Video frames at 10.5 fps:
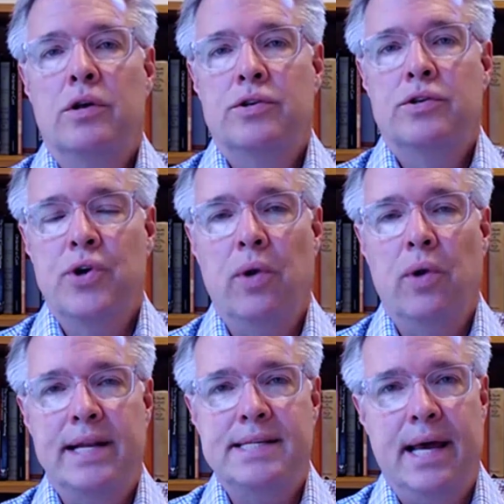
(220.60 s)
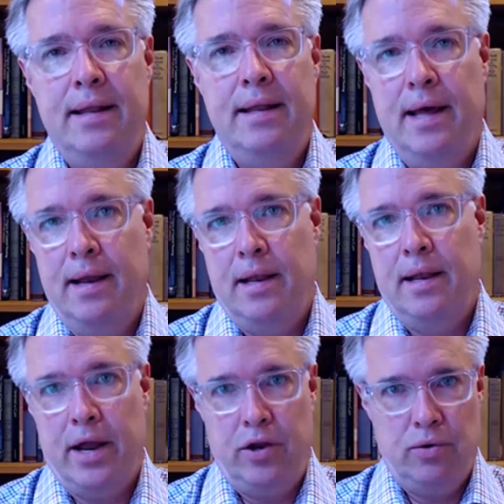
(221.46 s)
So let's say then
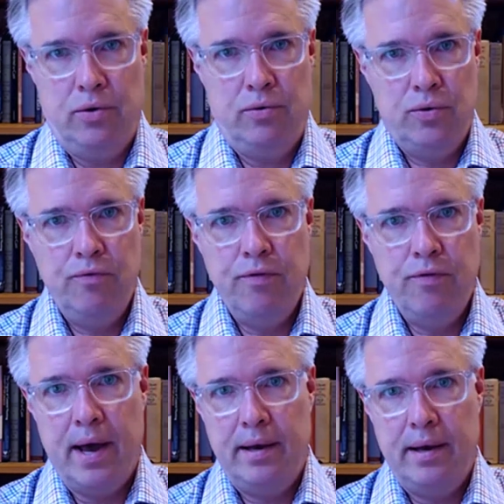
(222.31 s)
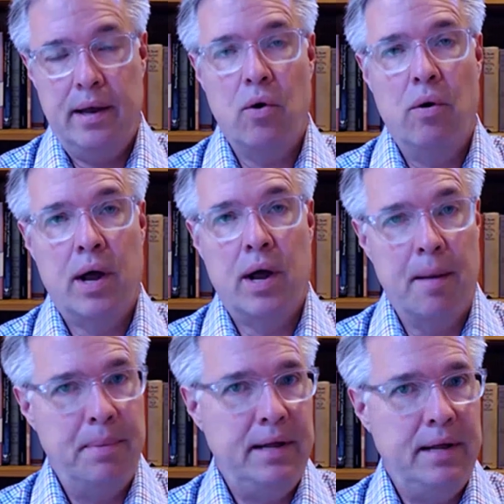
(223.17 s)
that you do find a
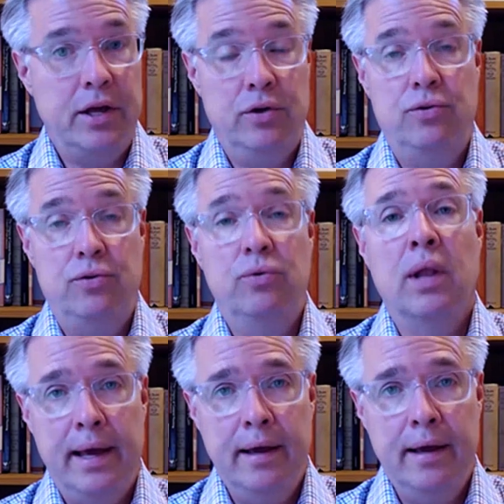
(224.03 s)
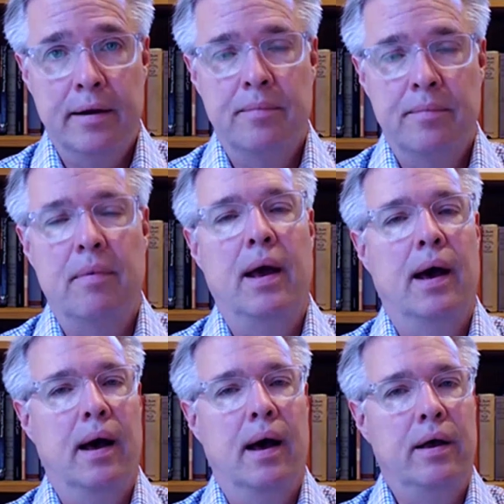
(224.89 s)
company that you do like
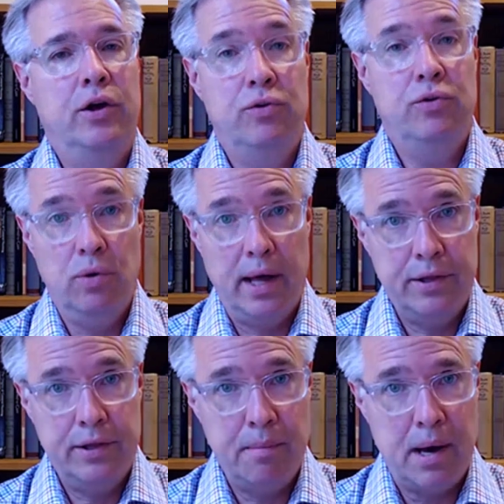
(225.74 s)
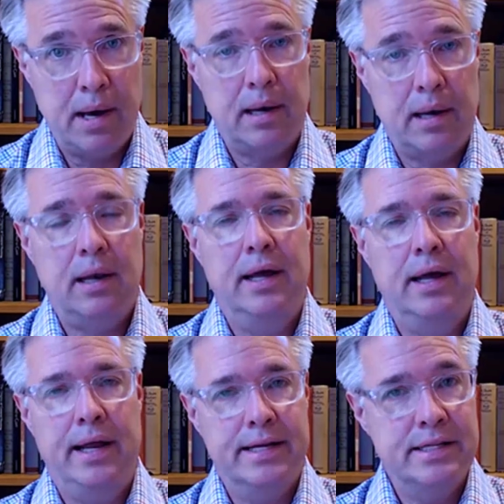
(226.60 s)
their model.
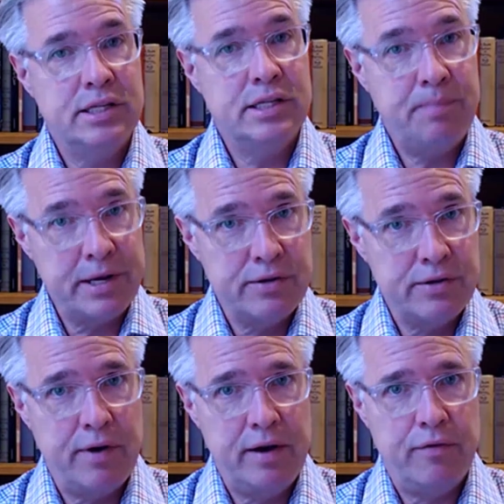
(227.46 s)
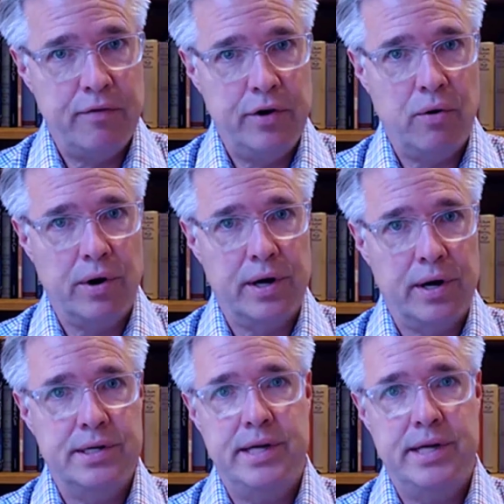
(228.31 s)
It isn't specified for your
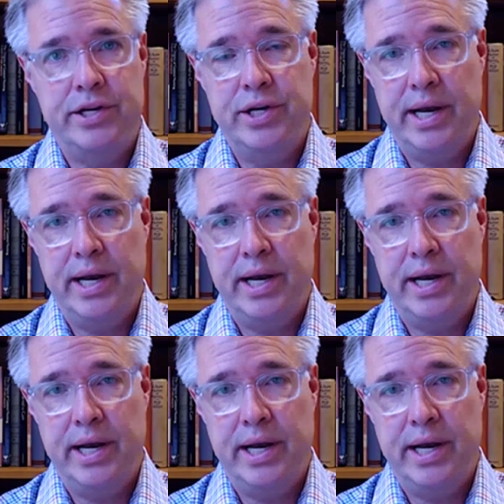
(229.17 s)
organization.